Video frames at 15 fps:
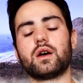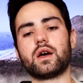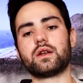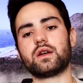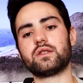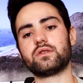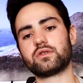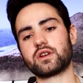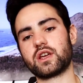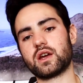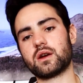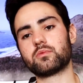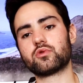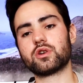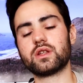Another
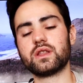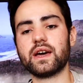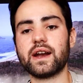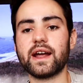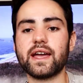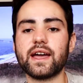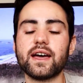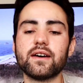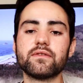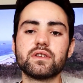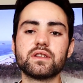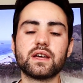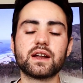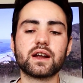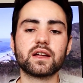camera that I have
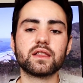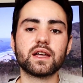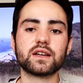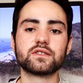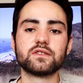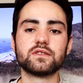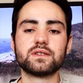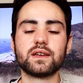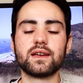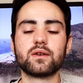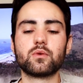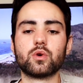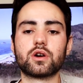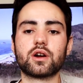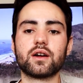and that I like to take
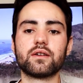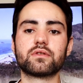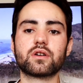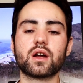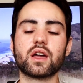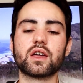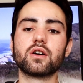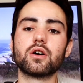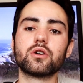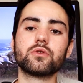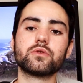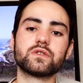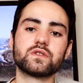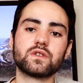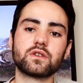wherever I go
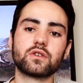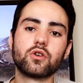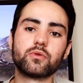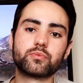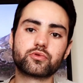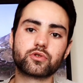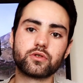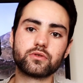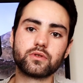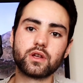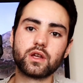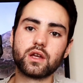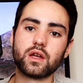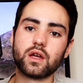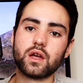is the GoPro.
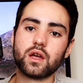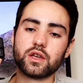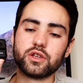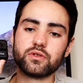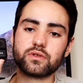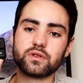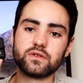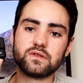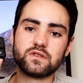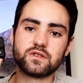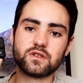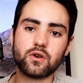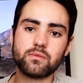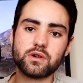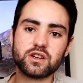You can do
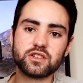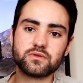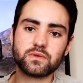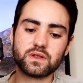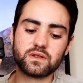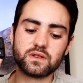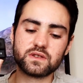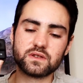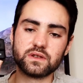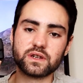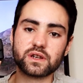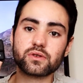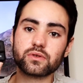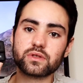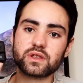so much with these
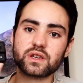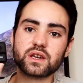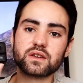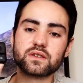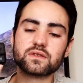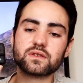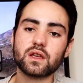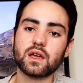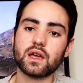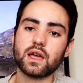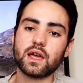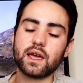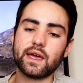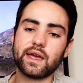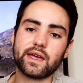little things,
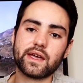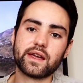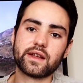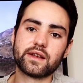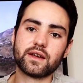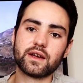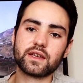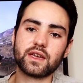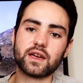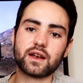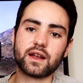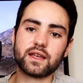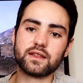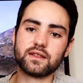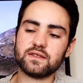and
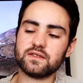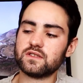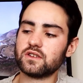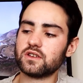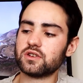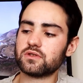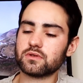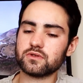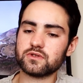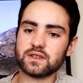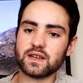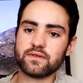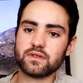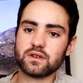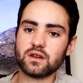again, this is the Hero
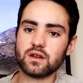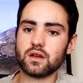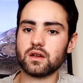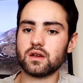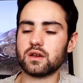7